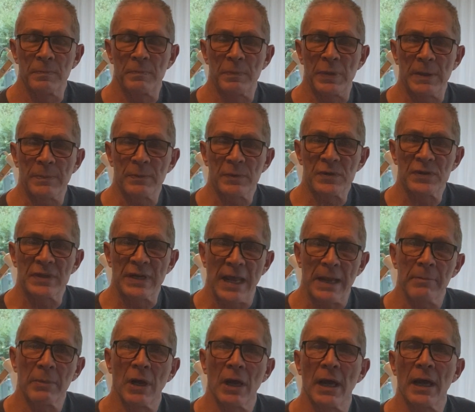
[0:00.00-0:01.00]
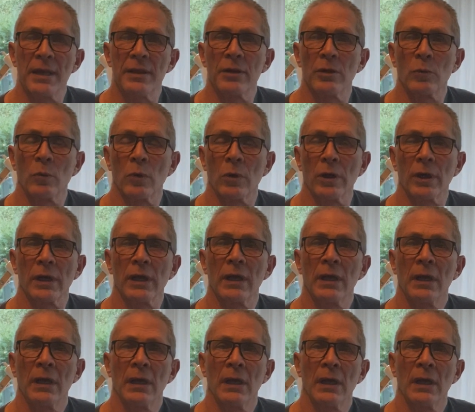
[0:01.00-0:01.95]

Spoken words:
People stand behind their work.